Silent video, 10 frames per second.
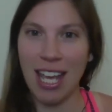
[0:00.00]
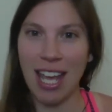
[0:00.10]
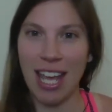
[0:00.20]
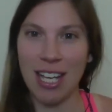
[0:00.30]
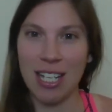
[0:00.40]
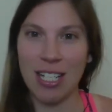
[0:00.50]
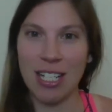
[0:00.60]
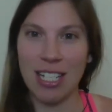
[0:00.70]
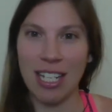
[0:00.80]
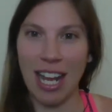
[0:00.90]
and
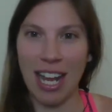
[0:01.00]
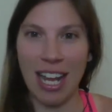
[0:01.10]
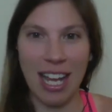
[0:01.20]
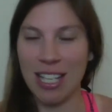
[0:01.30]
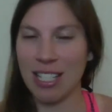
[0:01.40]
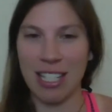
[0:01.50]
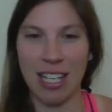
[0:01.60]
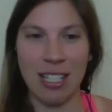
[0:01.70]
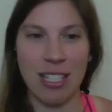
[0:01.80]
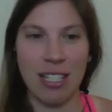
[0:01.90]

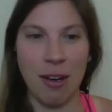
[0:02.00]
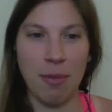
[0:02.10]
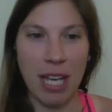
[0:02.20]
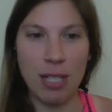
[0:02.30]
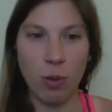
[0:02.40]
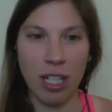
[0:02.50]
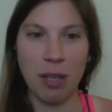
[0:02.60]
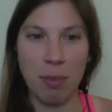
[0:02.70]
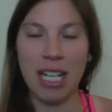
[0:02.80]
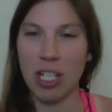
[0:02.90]
is one of
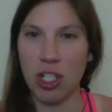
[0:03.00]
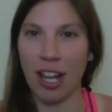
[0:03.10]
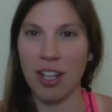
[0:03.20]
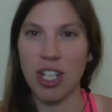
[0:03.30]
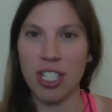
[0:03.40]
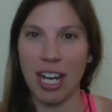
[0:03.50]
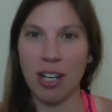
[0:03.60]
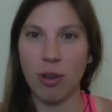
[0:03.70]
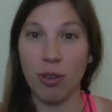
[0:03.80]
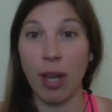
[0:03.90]
the biggest challenges. I
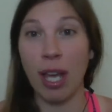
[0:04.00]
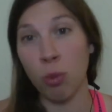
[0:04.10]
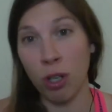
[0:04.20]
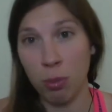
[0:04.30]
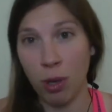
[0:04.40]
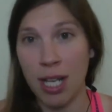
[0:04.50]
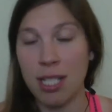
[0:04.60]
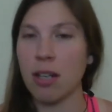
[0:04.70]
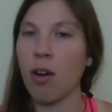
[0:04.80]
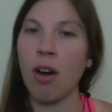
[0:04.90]
agree with you. And
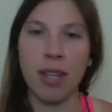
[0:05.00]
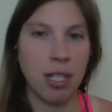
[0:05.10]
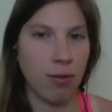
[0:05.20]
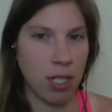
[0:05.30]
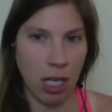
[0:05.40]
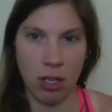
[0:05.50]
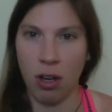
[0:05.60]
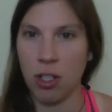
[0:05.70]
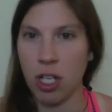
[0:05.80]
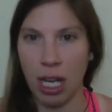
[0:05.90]
WordPress and all the different
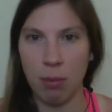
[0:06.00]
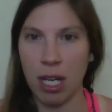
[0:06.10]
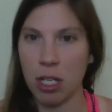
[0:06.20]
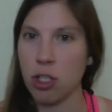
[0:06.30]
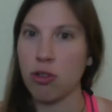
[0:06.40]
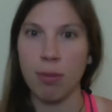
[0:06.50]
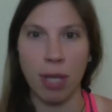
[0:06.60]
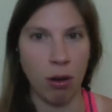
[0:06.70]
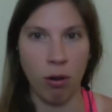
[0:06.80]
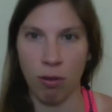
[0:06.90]
technology can be
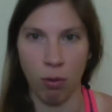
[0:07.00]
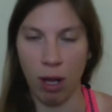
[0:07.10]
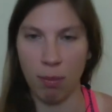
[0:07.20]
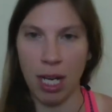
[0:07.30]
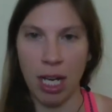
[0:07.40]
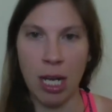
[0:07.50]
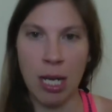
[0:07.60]
extremely overwhelming.